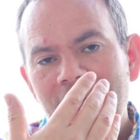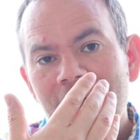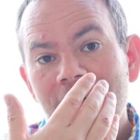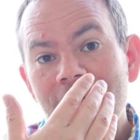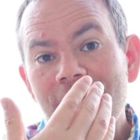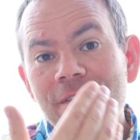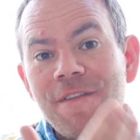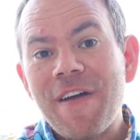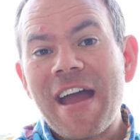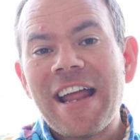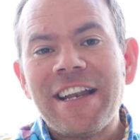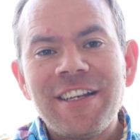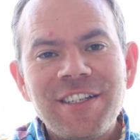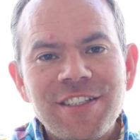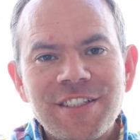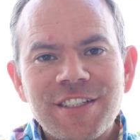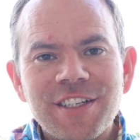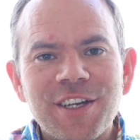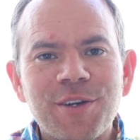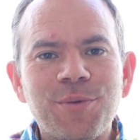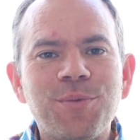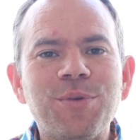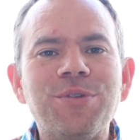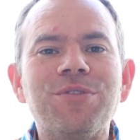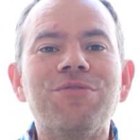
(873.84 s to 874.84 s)

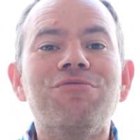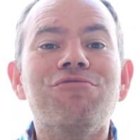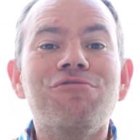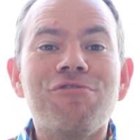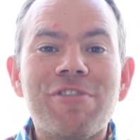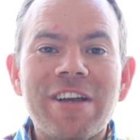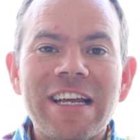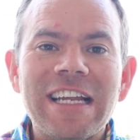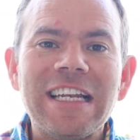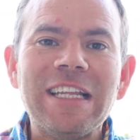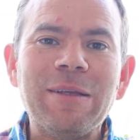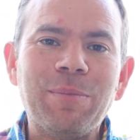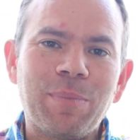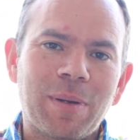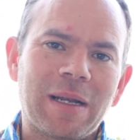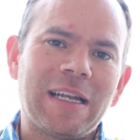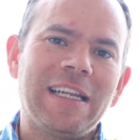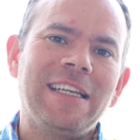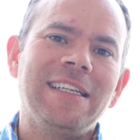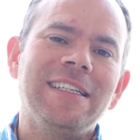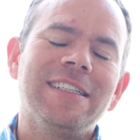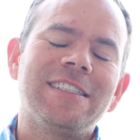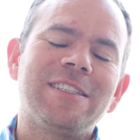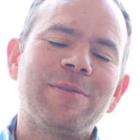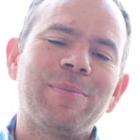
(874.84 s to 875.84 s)
vendor was really
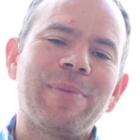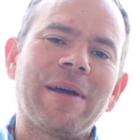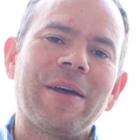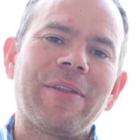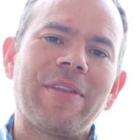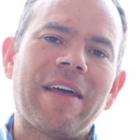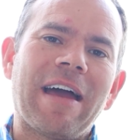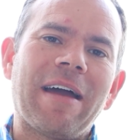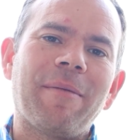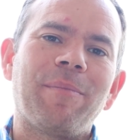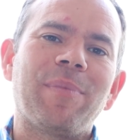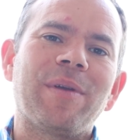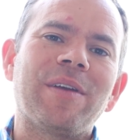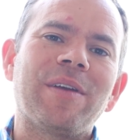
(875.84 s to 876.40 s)
pleased about that,